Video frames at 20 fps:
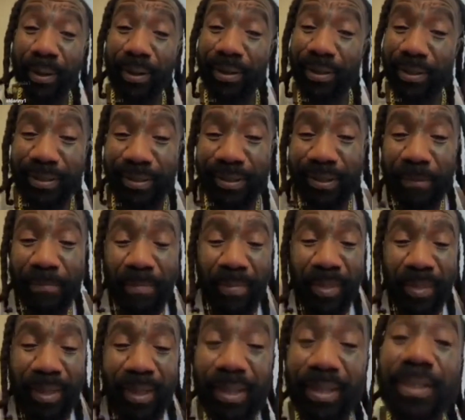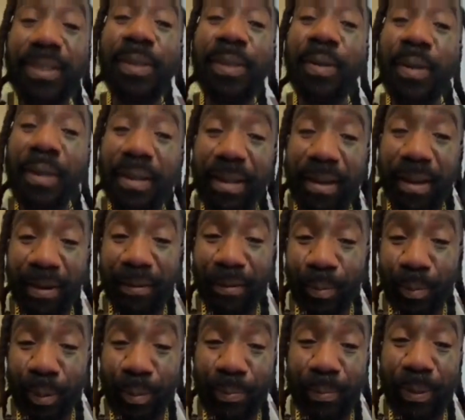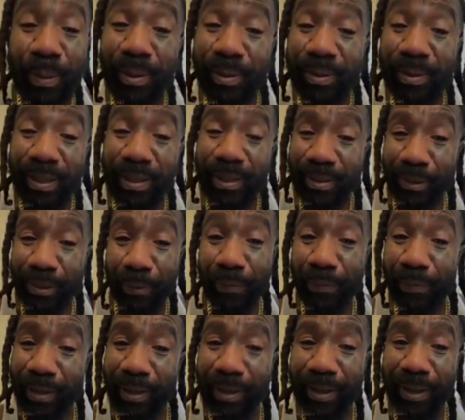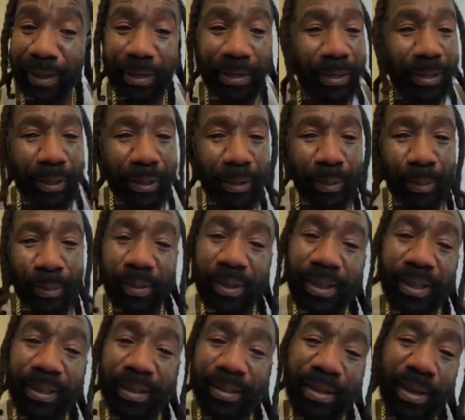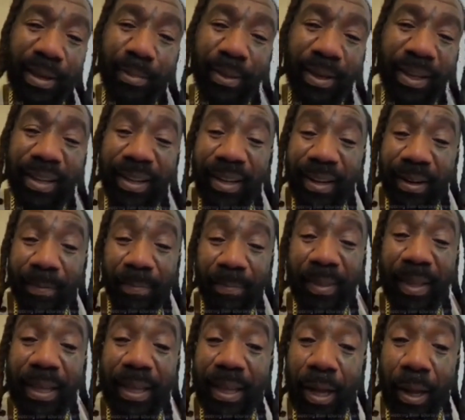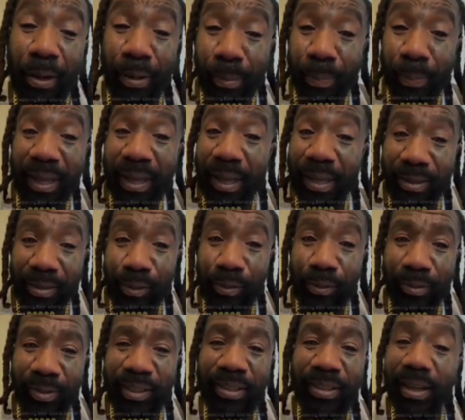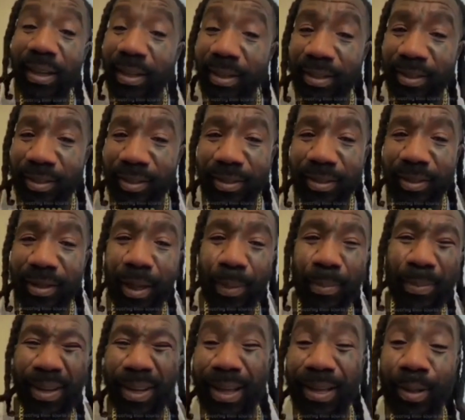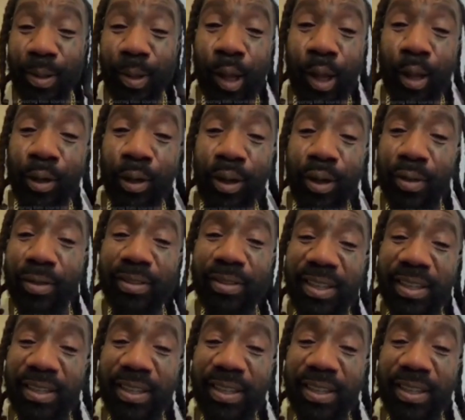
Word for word: blood, pause. Get your uncomfortable Bill ass the fuck out of here, blood. Like, blood. Nigga got on big ass hoochie daddy shirt. Like, blood, how you going